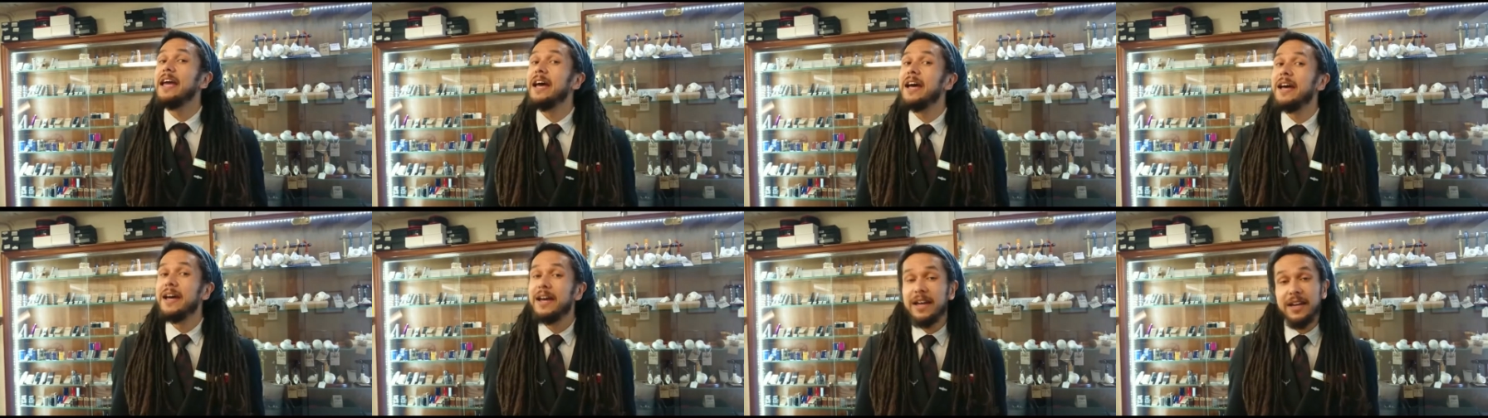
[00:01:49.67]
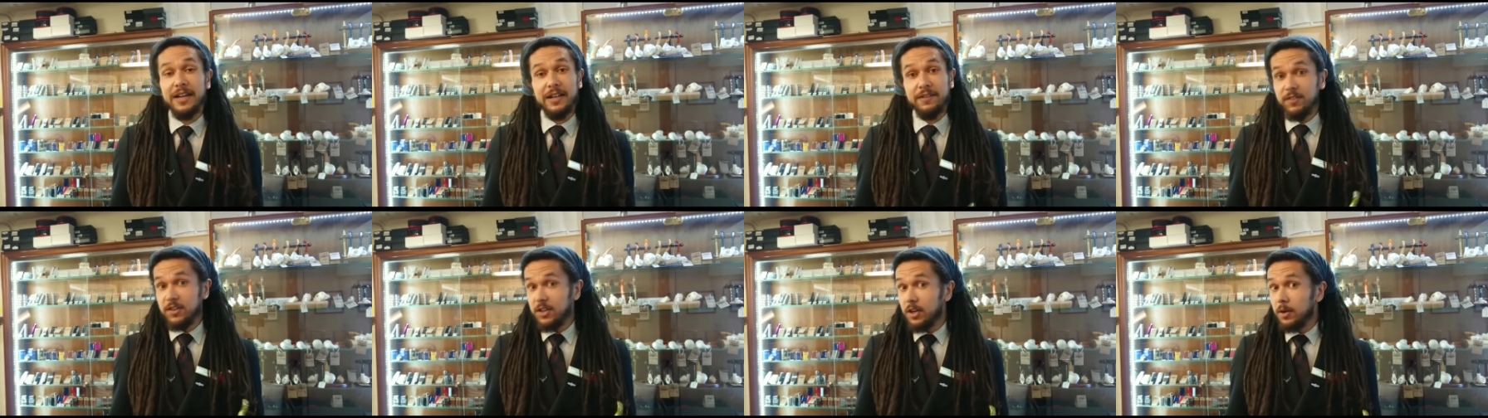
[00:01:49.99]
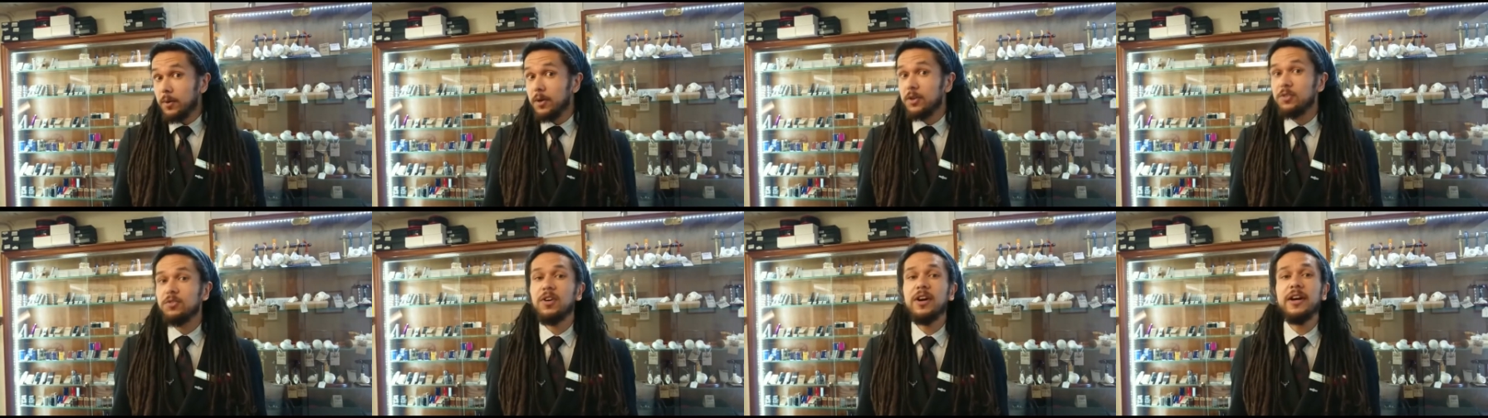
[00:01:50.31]
Uh, and if you
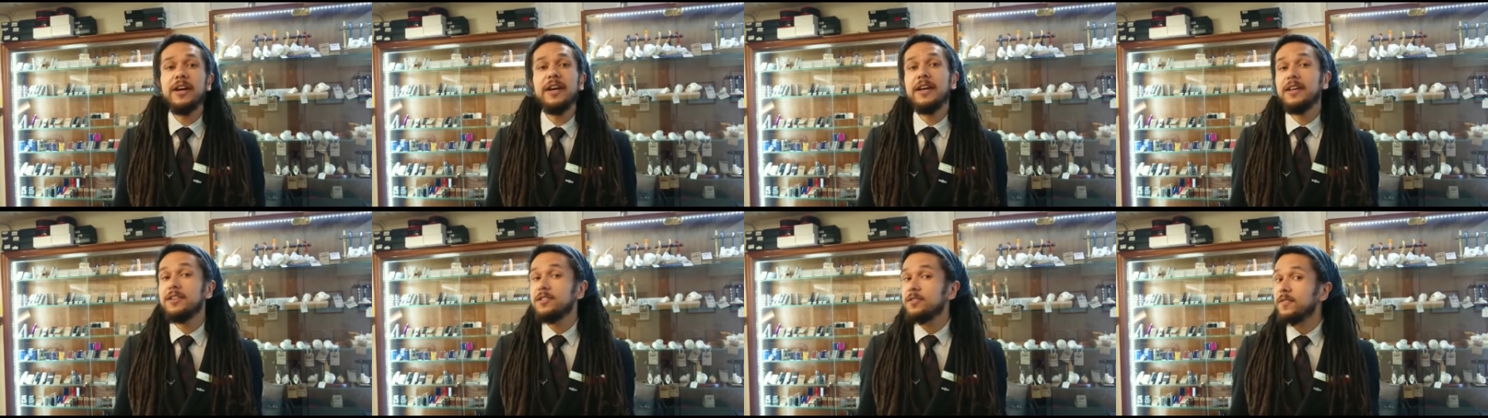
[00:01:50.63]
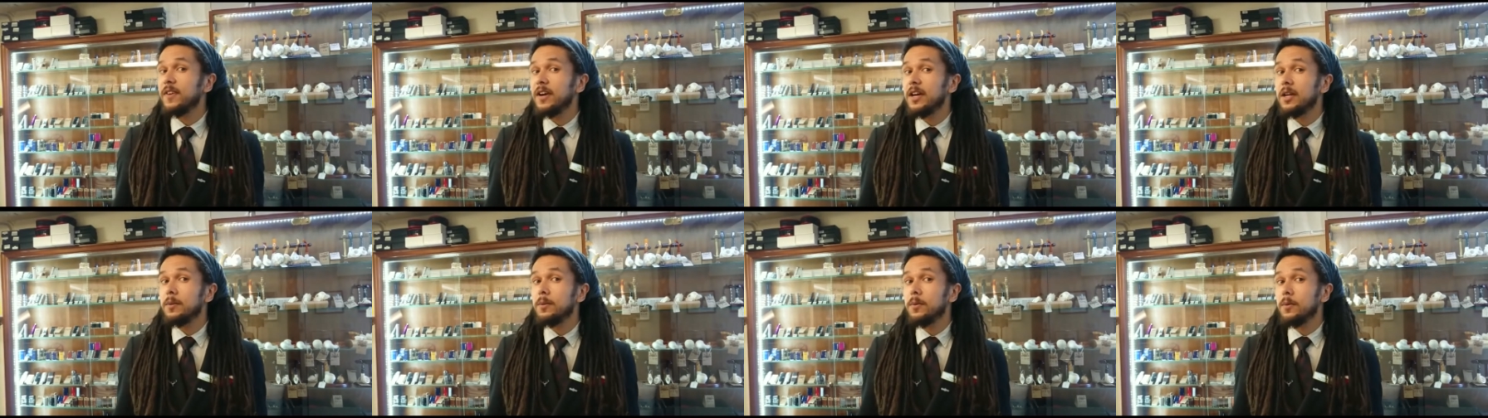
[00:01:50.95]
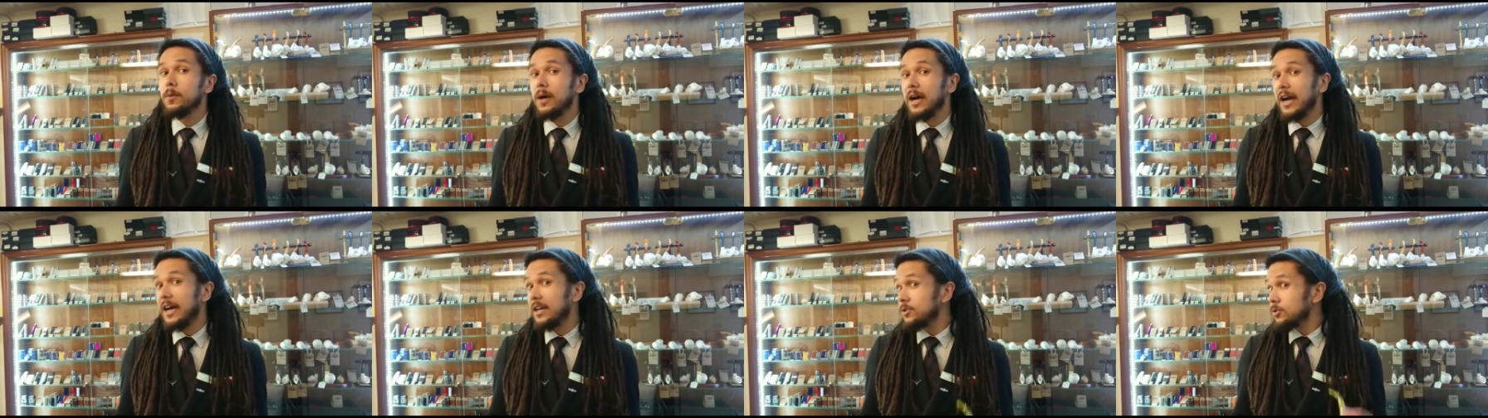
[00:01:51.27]
do want to try it, it's
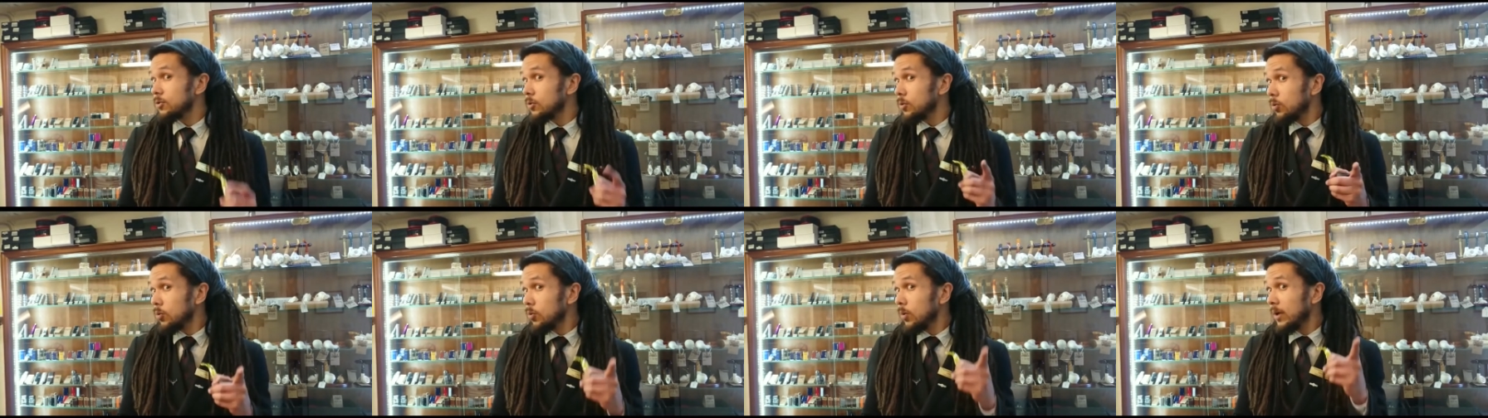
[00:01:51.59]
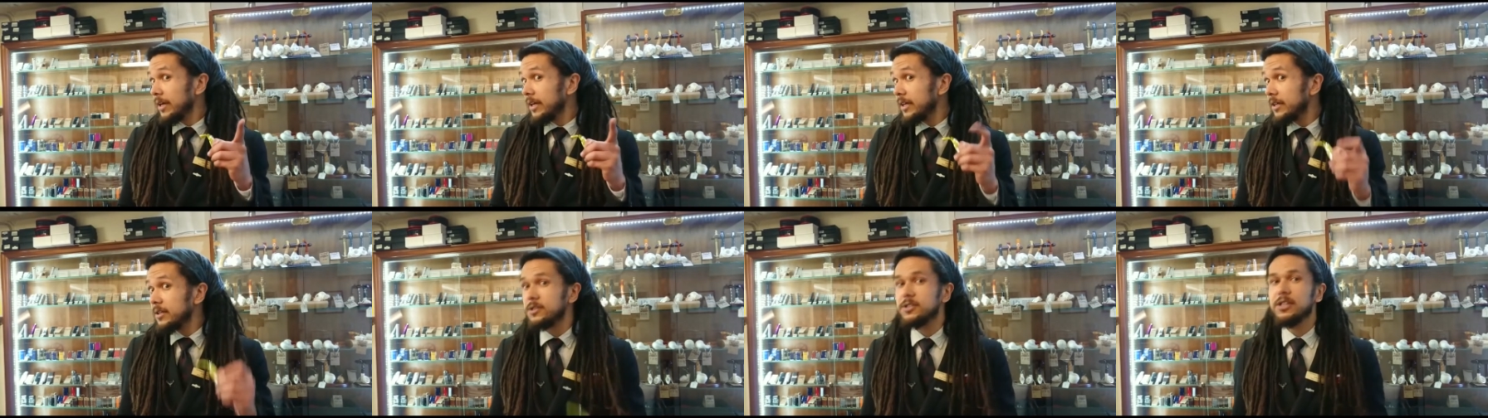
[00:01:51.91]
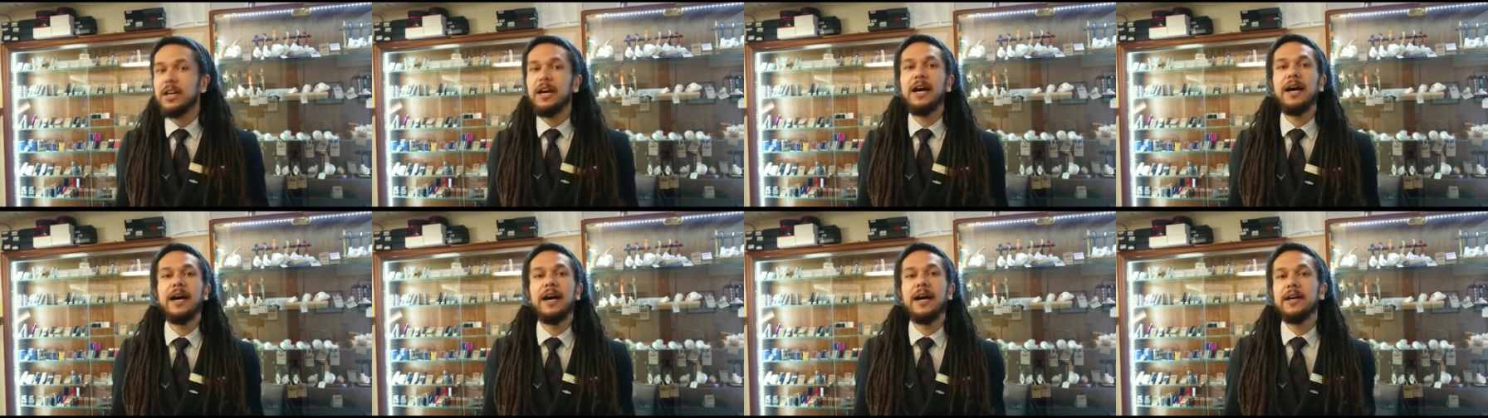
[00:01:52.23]
available as
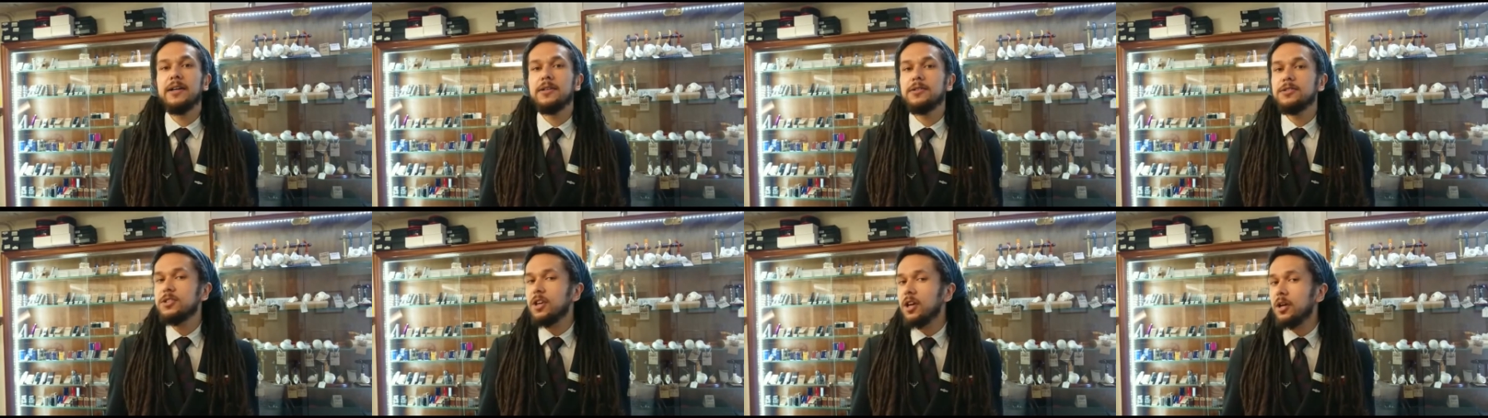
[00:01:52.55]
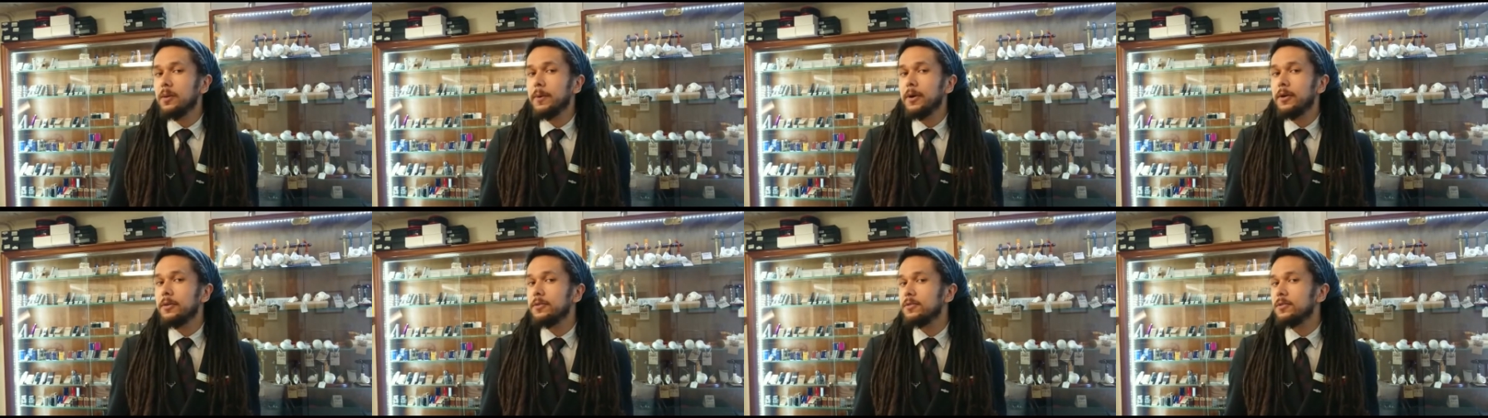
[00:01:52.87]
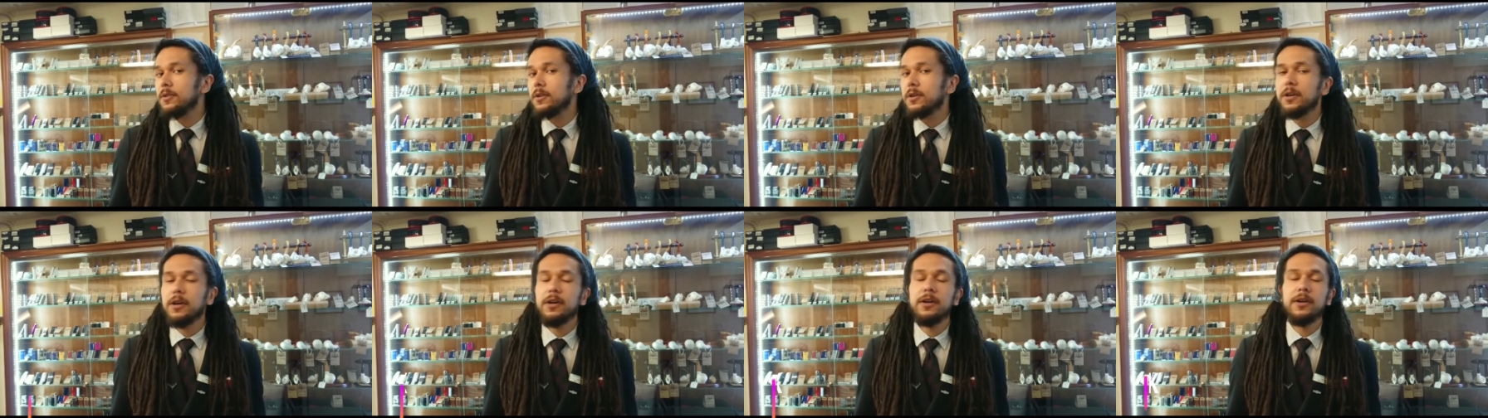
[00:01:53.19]
always at
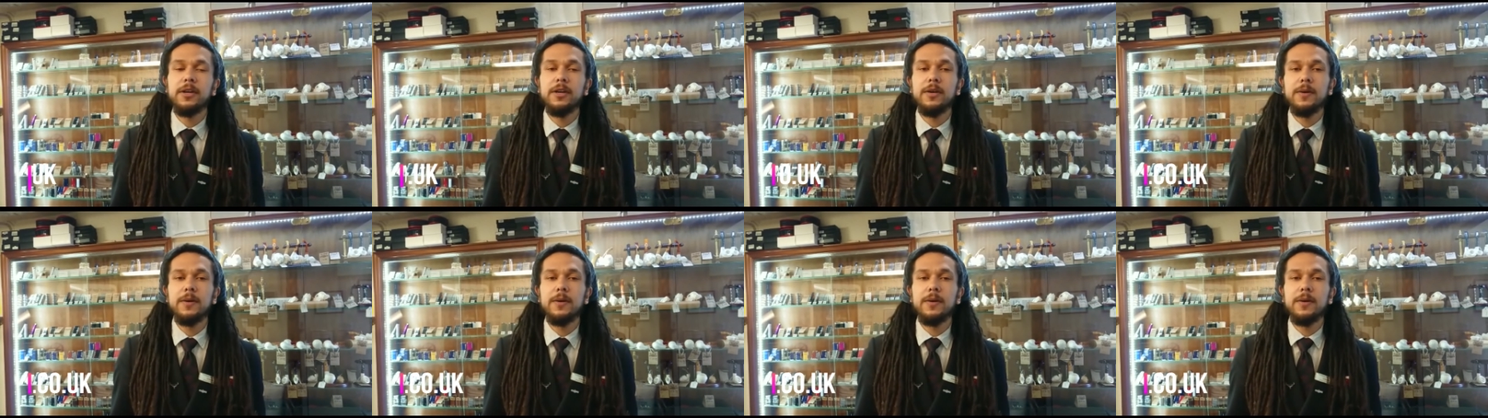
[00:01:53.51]
turmeaus.co.uk.